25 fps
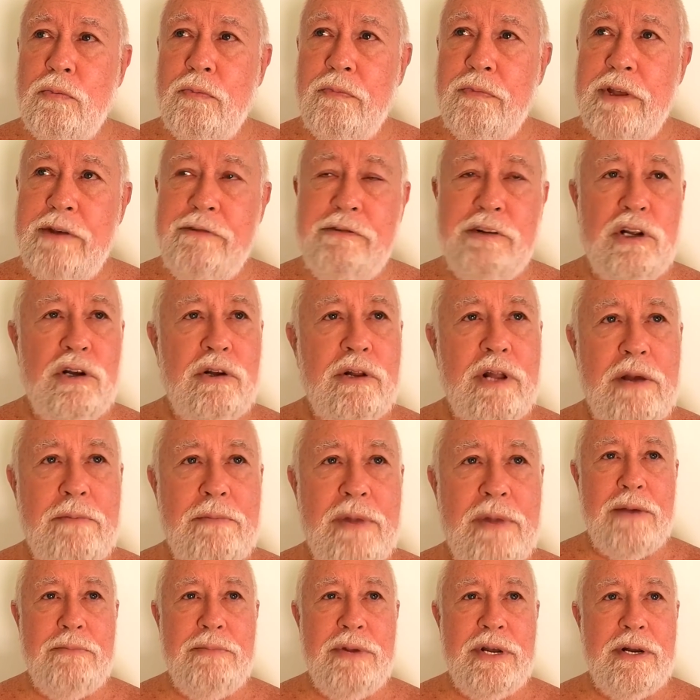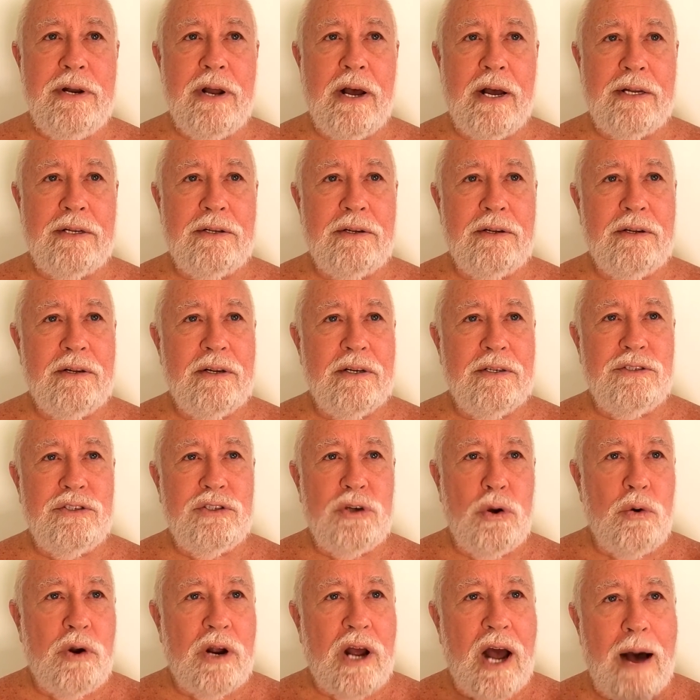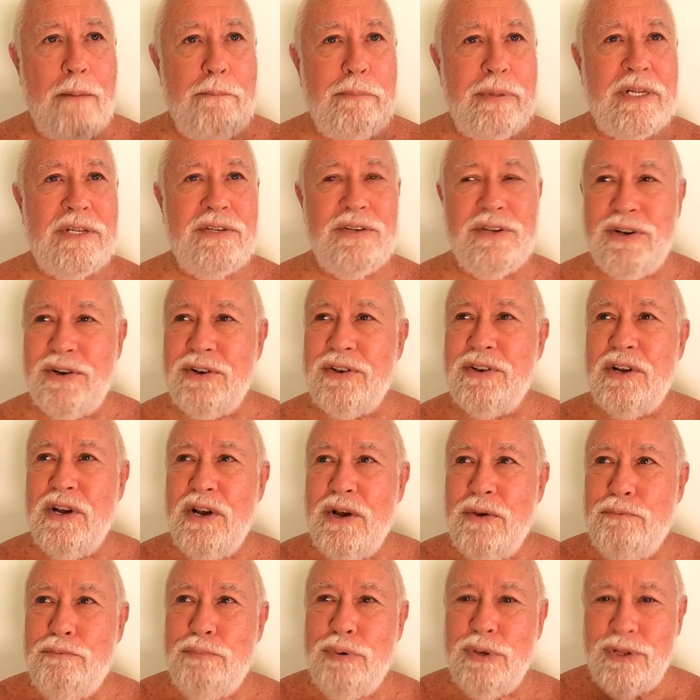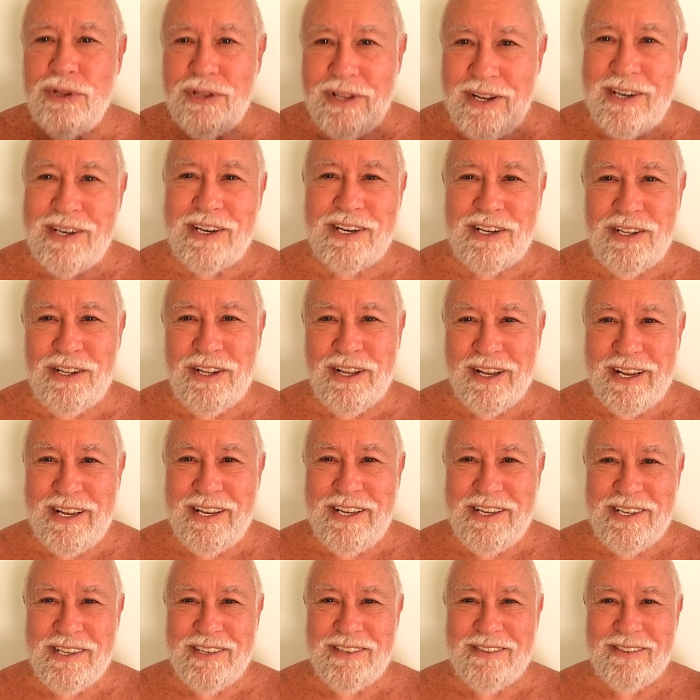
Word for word: even though they be not so competent politically,